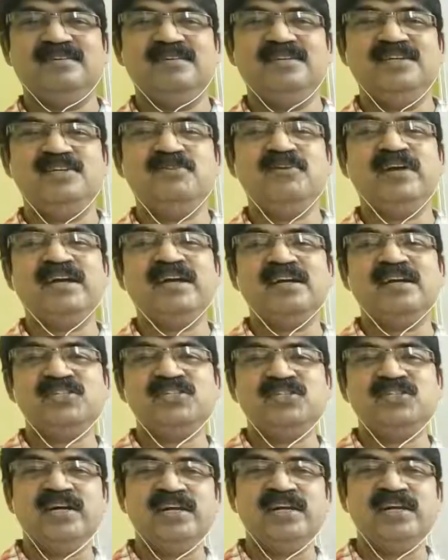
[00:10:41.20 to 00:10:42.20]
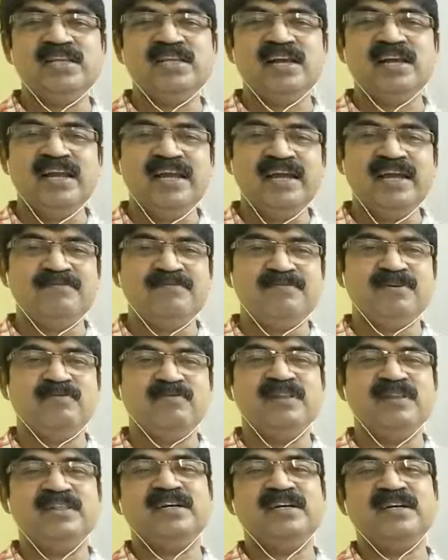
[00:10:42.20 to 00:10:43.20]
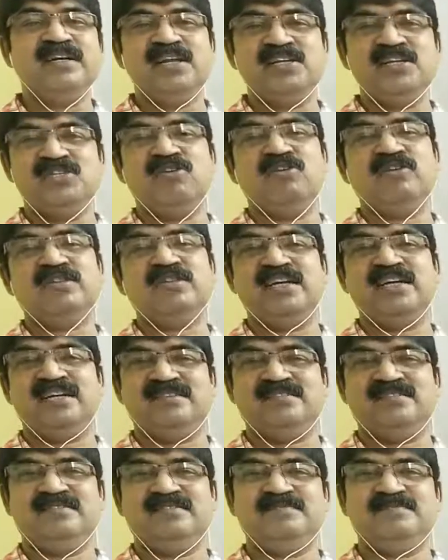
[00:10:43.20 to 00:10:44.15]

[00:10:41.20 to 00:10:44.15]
You cannot study the leaf when the tree is not there.